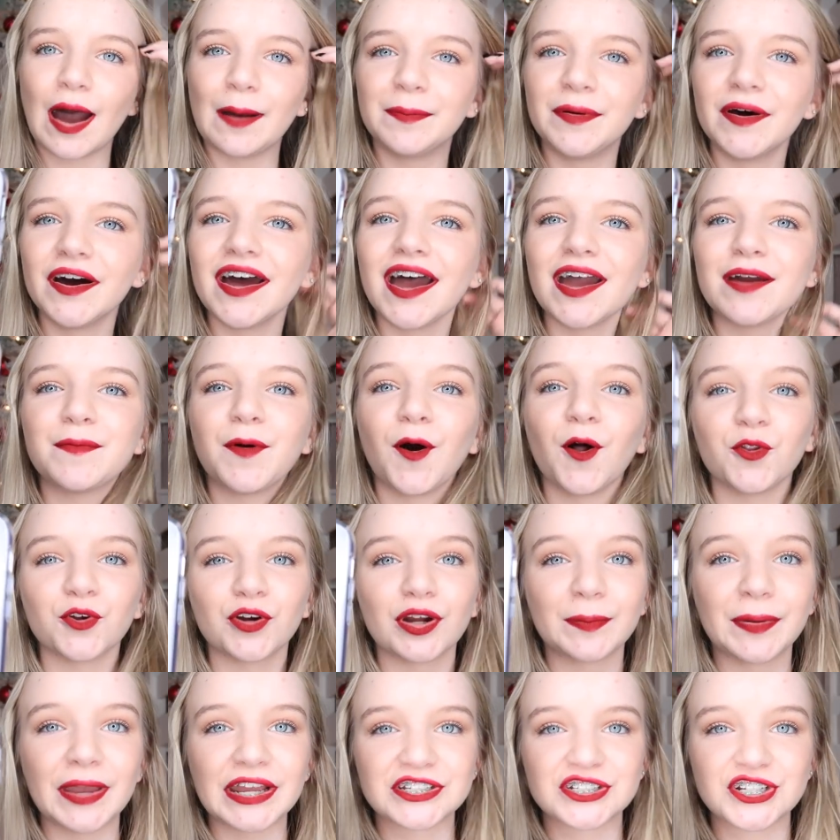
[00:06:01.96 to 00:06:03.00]
I put a
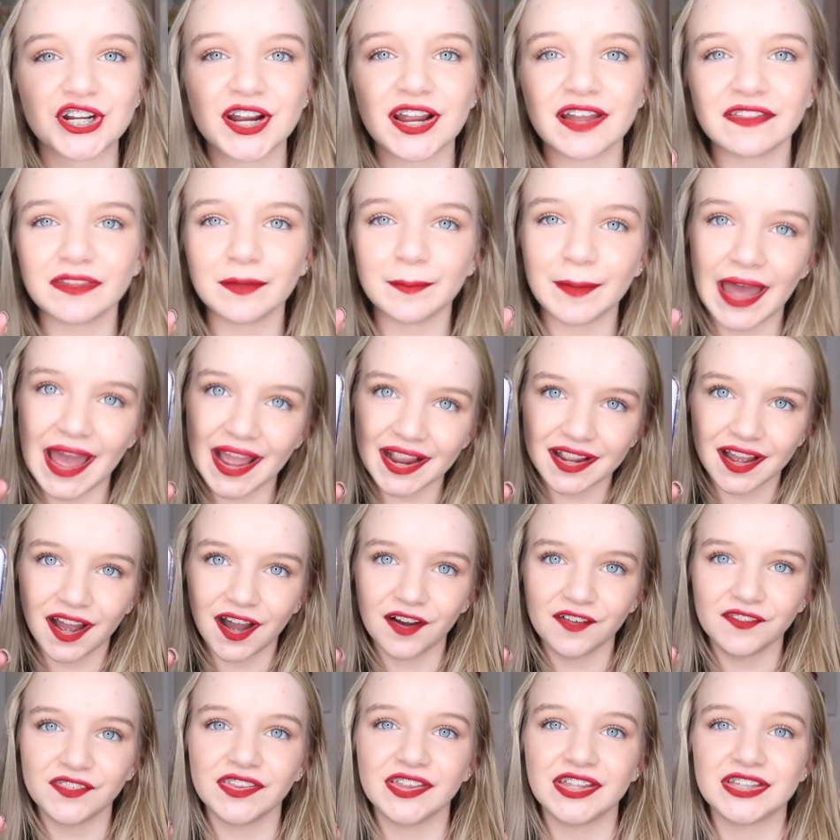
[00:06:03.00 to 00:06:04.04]
Polaroid picture in the back
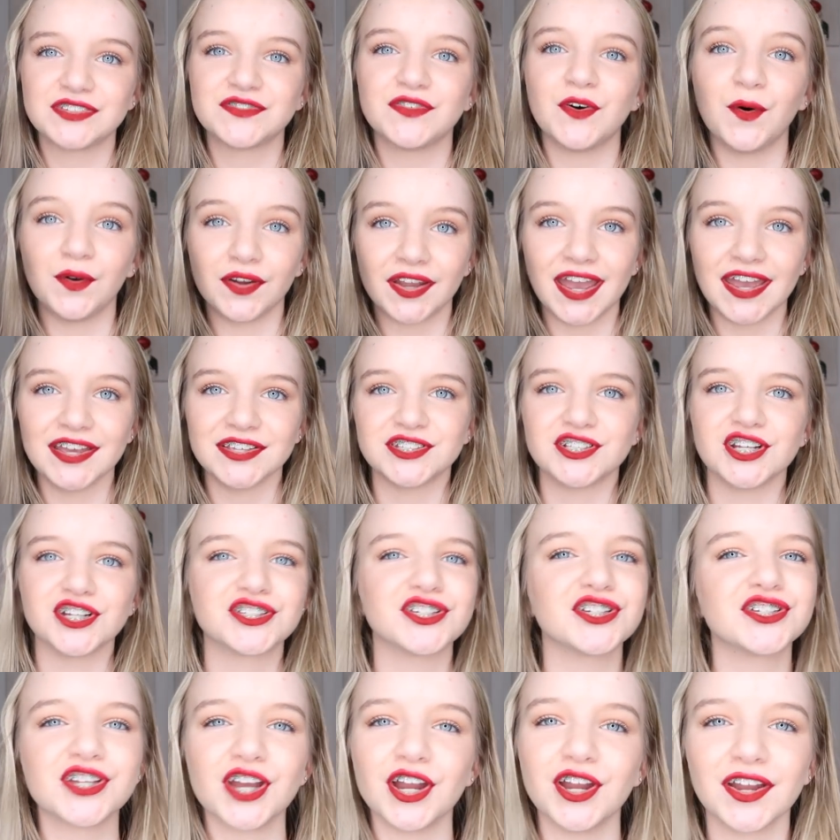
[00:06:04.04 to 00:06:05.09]
of this phone case
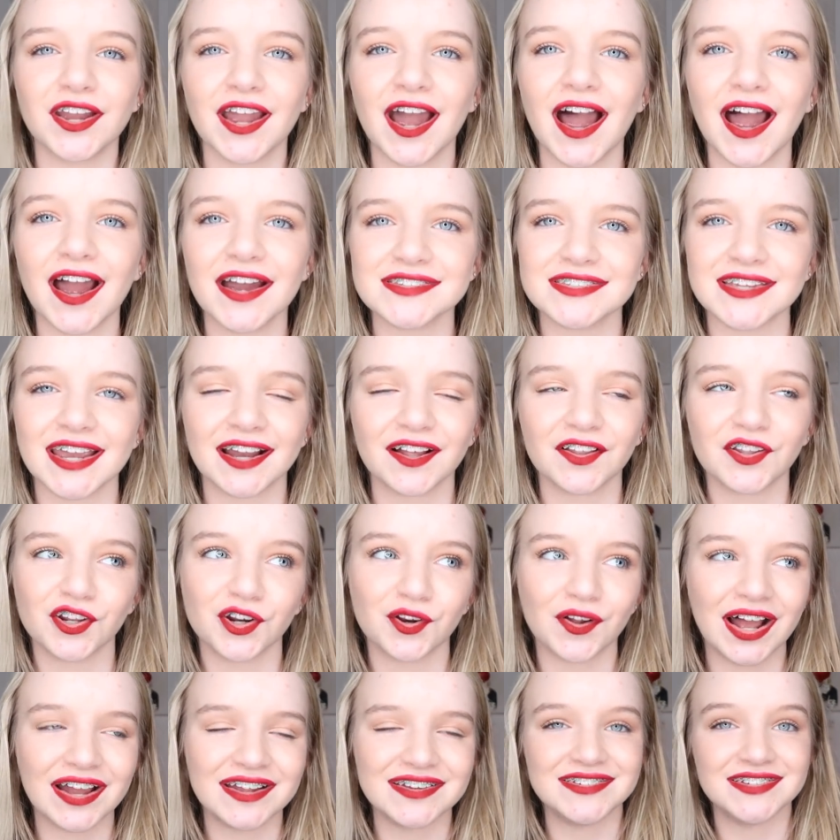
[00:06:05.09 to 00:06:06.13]
just to show you guys like a
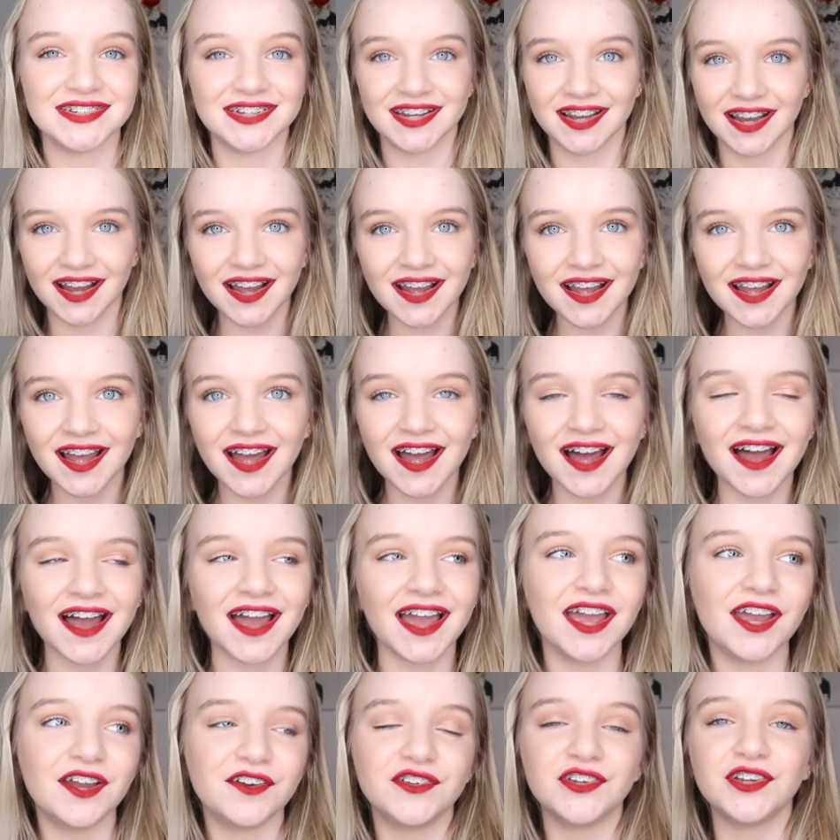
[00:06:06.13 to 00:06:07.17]
little idea
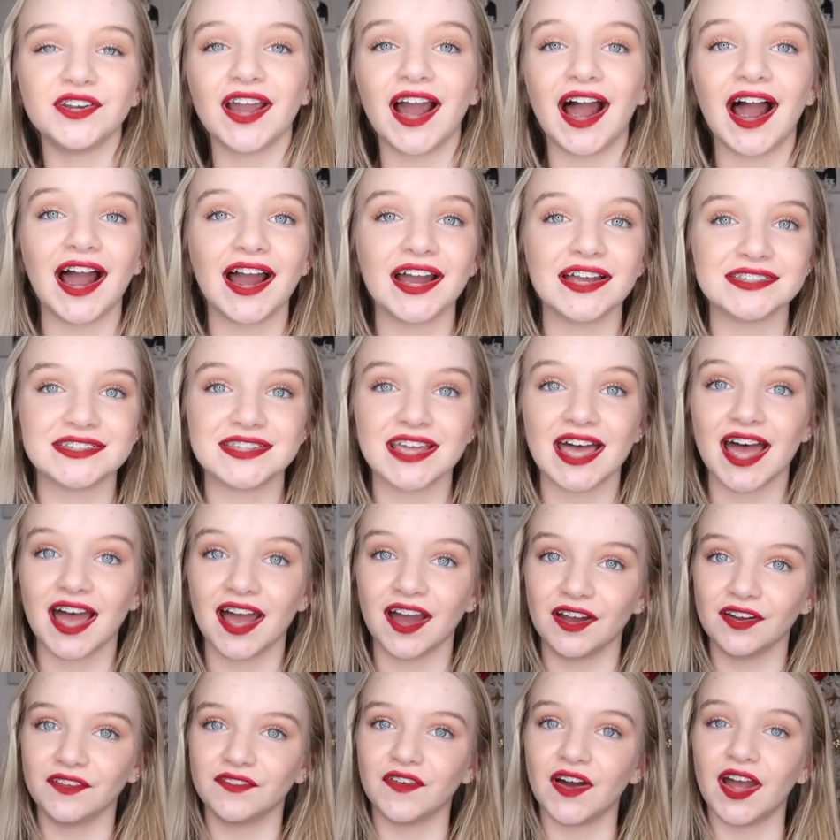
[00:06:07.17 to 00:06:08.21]
if you guys
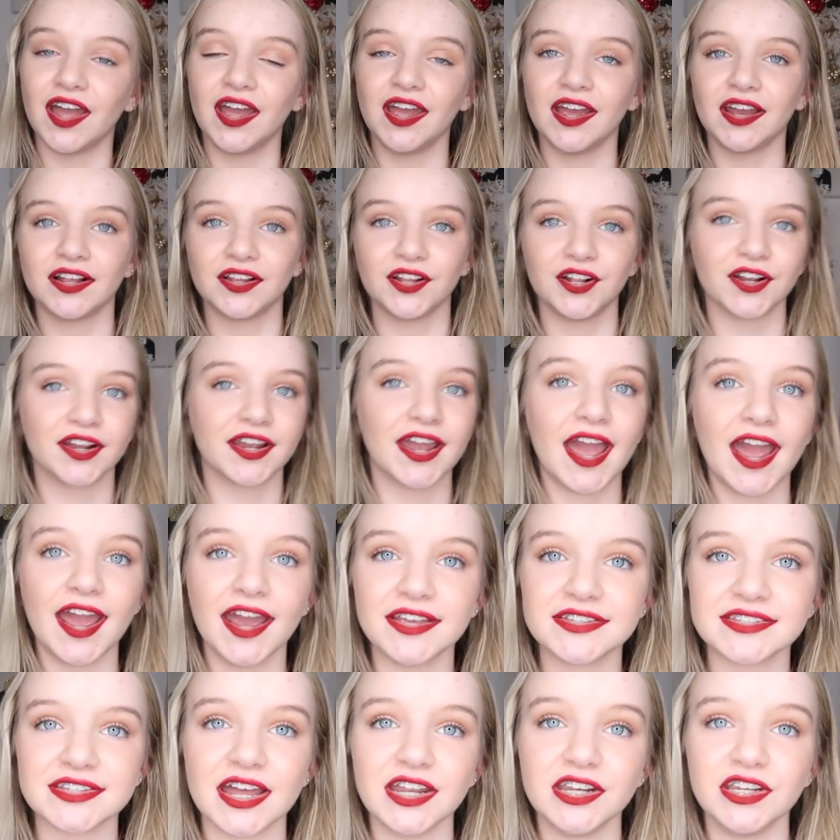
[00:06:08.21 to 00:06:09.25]
have a clear
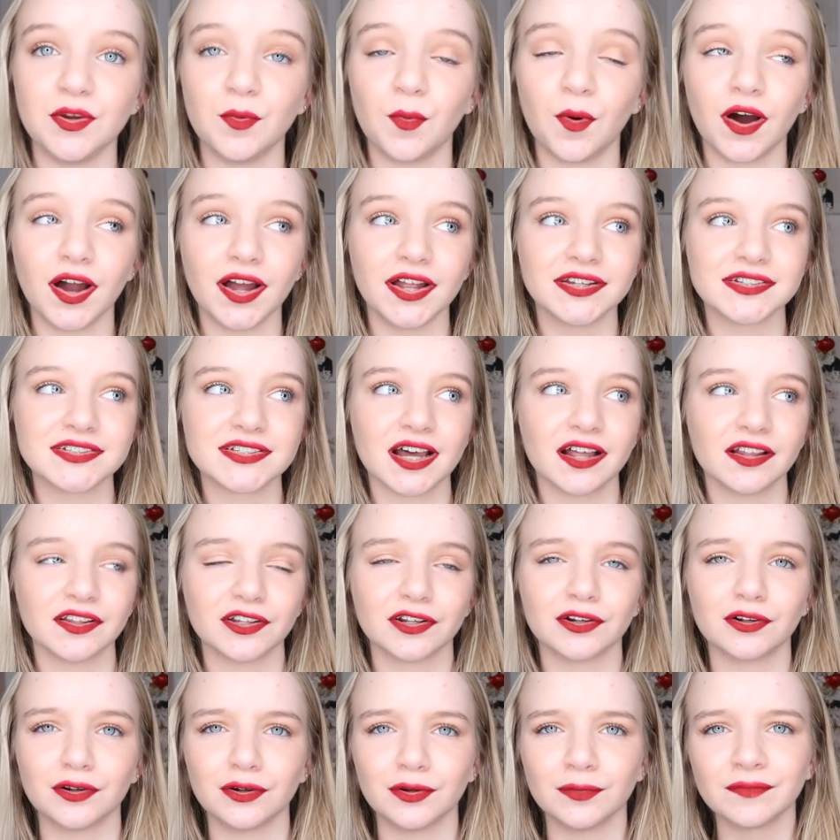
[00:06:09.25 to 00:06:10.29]
case and you want a
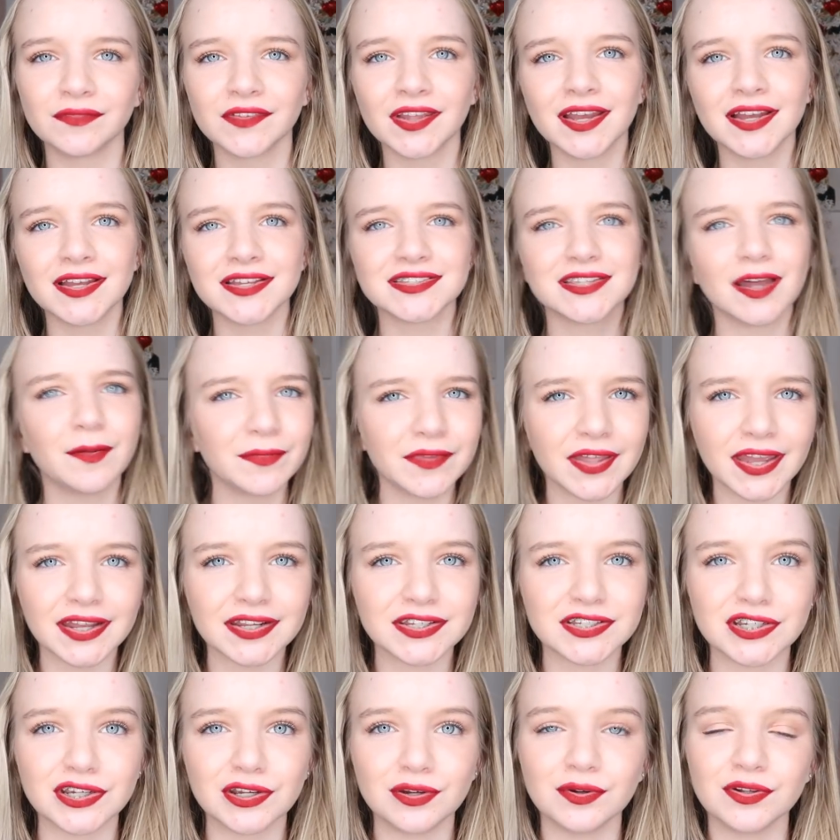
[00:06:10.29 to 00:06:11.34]
little
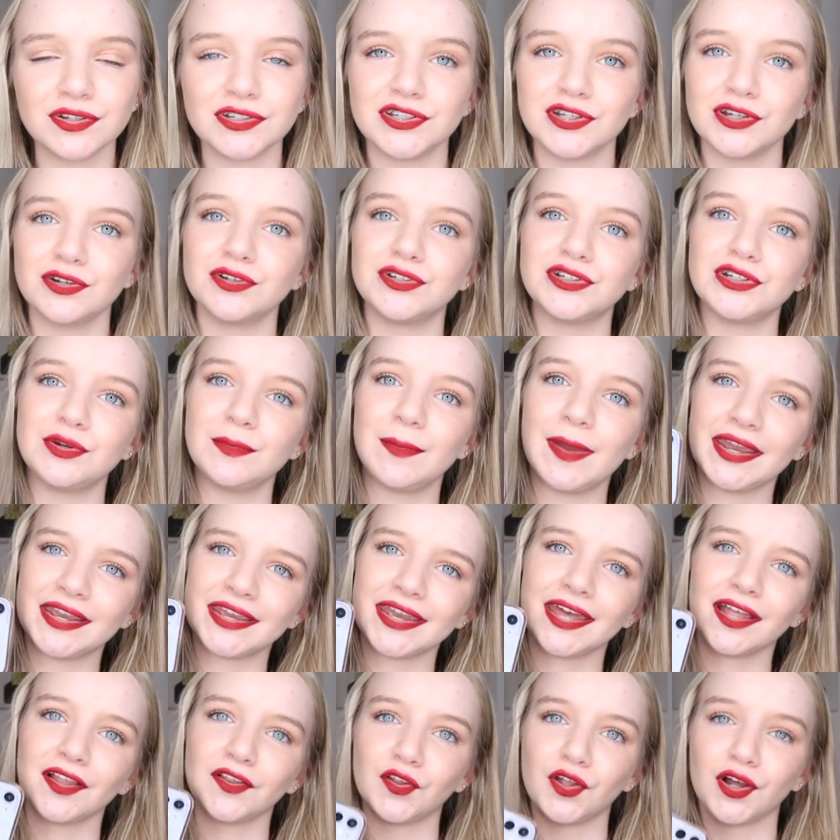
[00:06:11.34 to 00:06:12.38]
something to do to
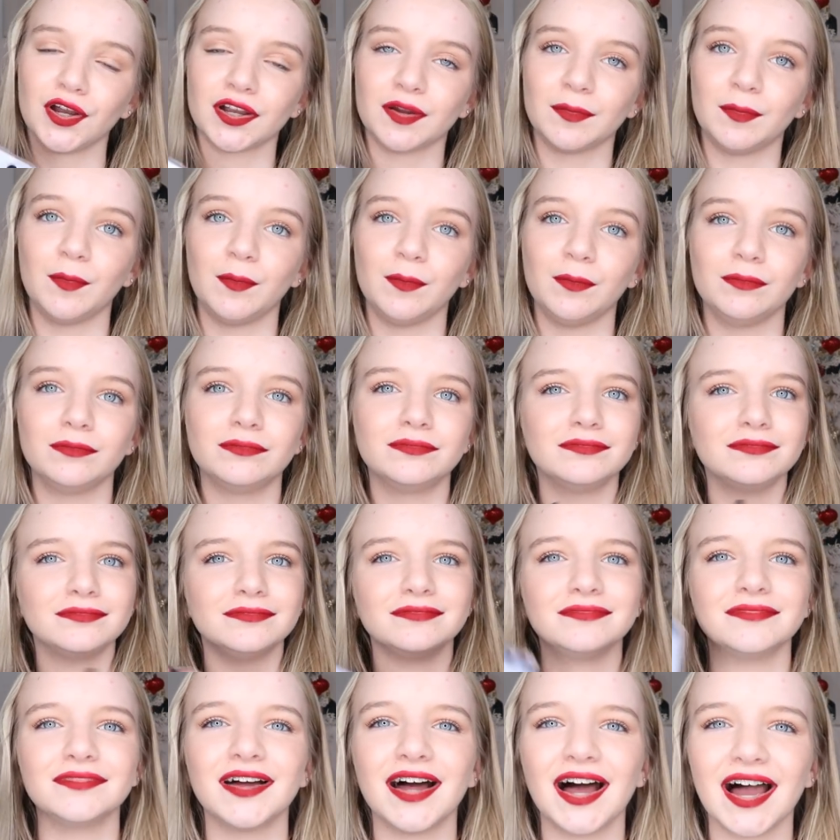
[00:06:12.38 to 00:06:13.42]
make it look
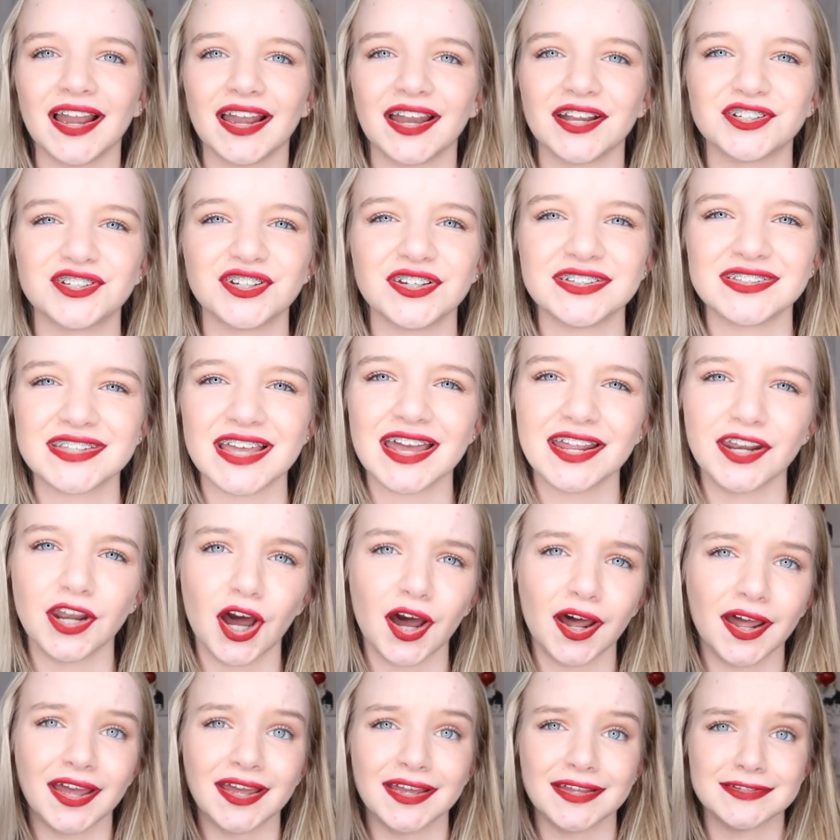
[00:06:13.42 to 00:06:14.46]
I guess you could say
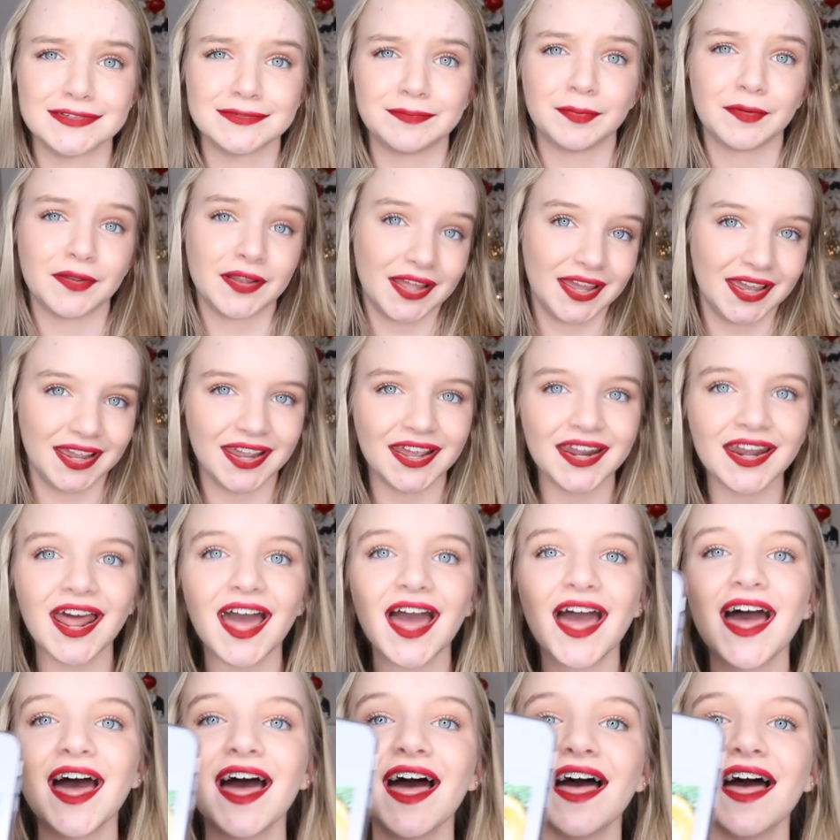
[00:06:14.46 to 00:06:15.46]
not as plain.